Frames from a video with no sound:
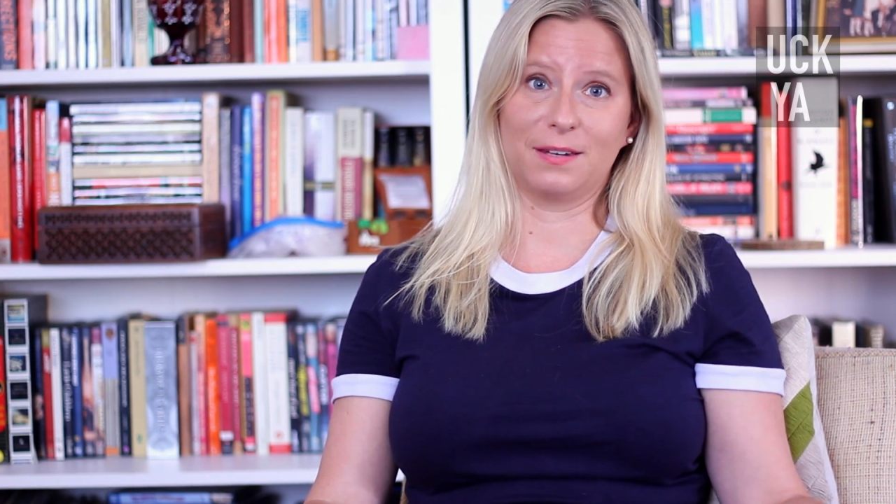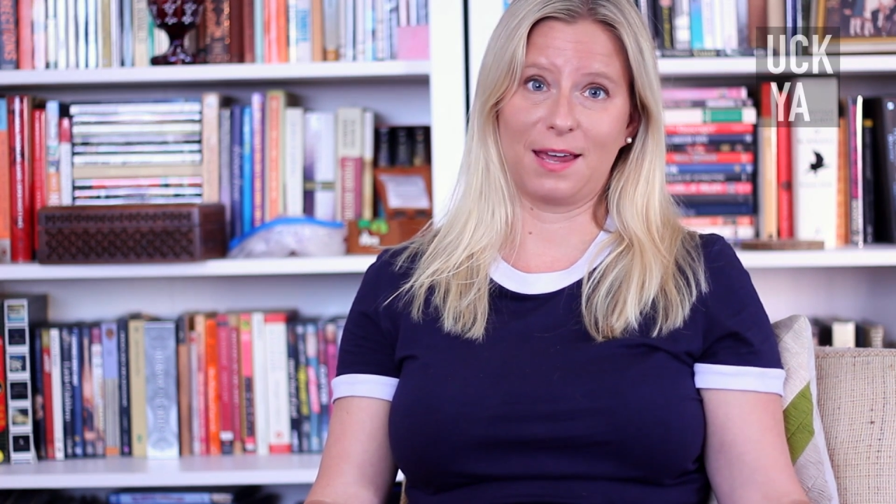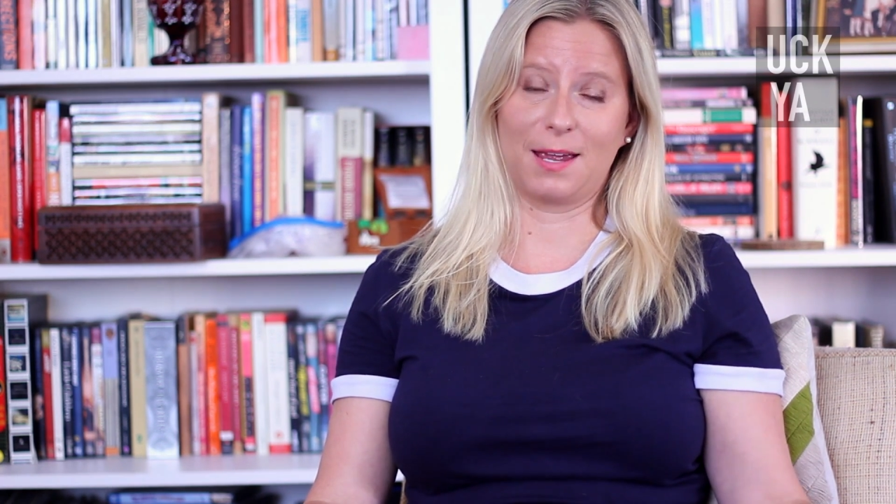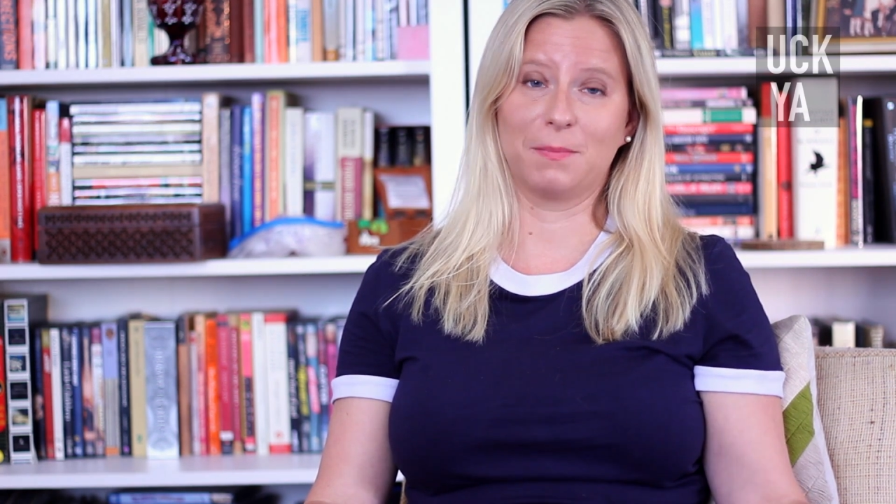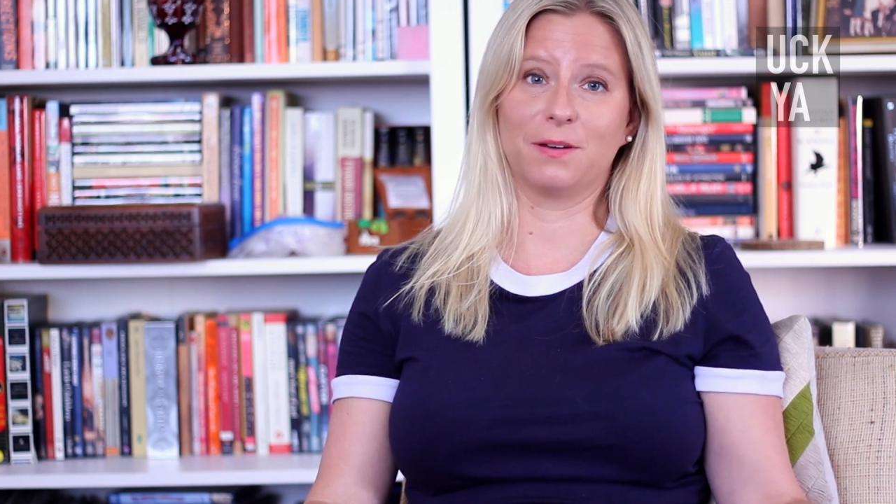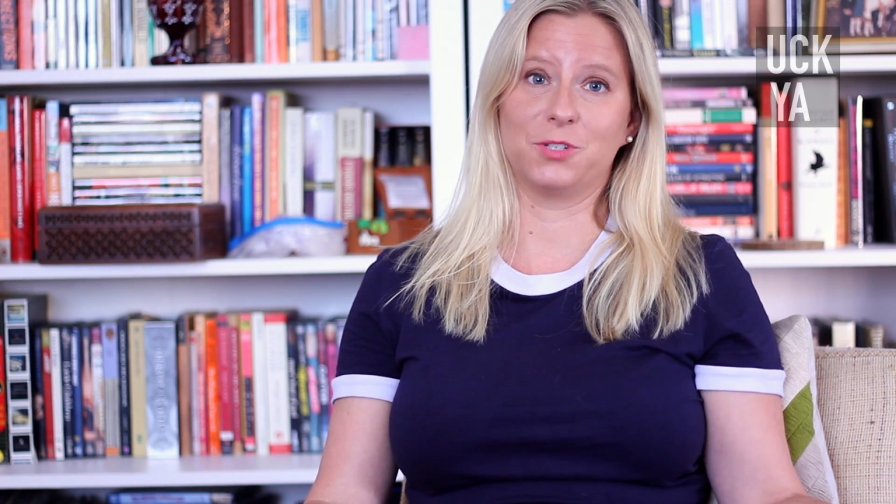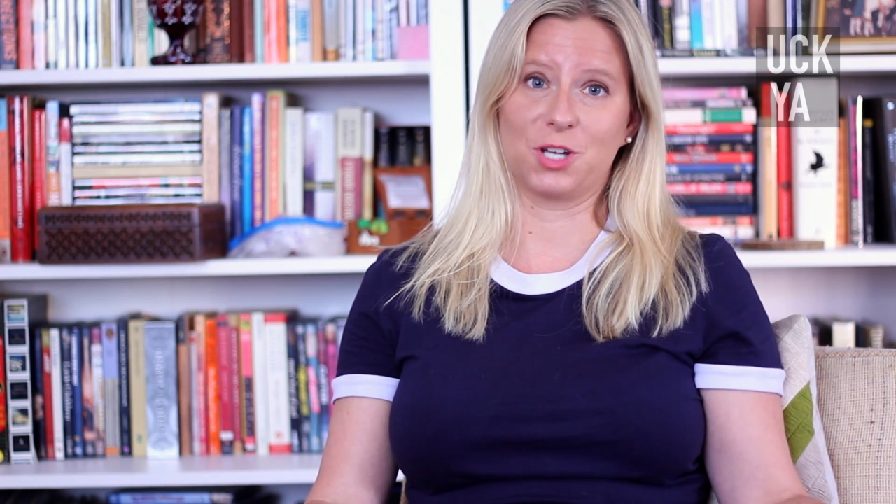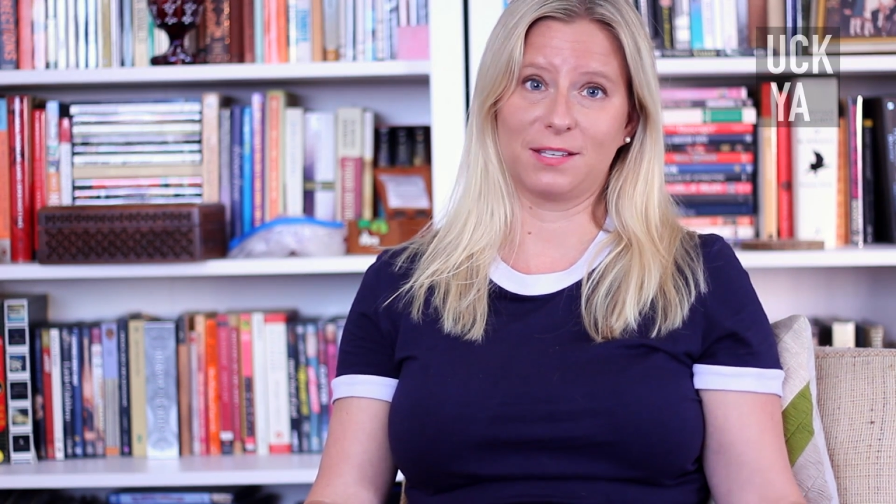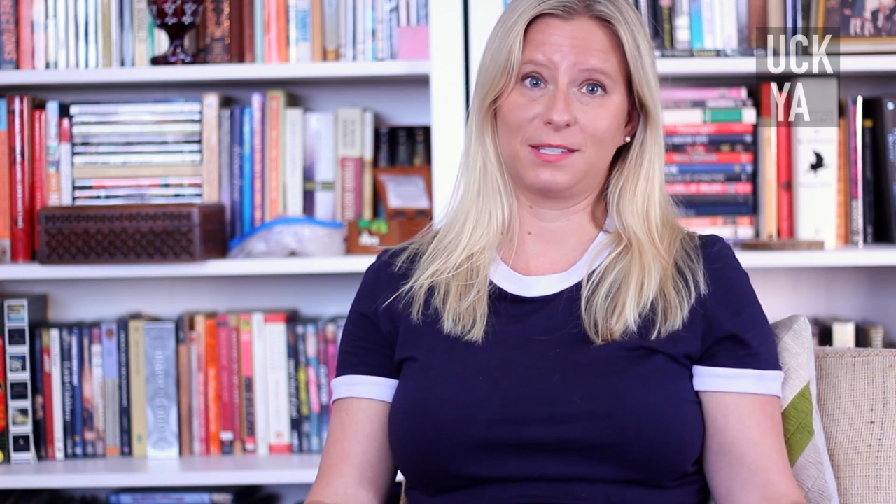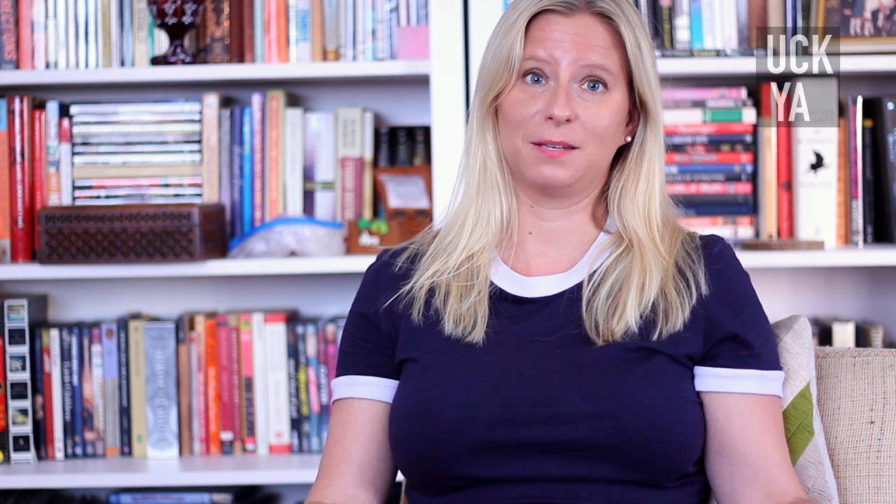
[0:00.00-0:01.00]
name of
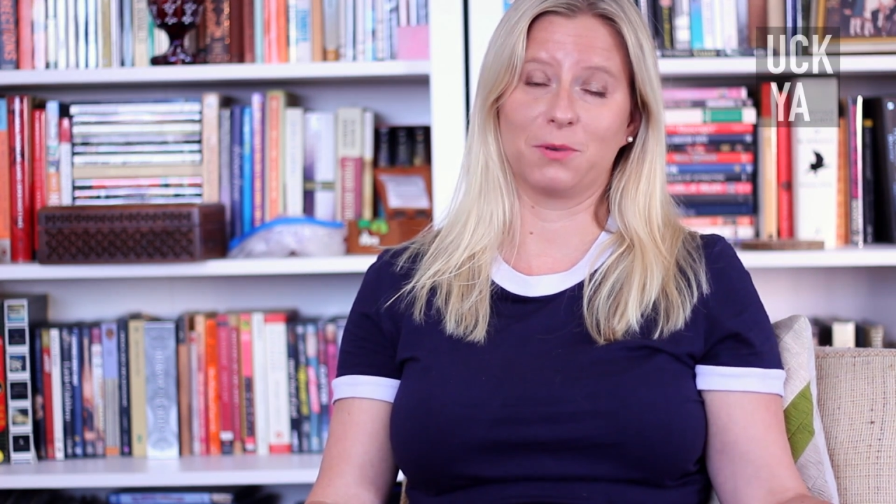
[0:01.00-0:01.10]
Jessie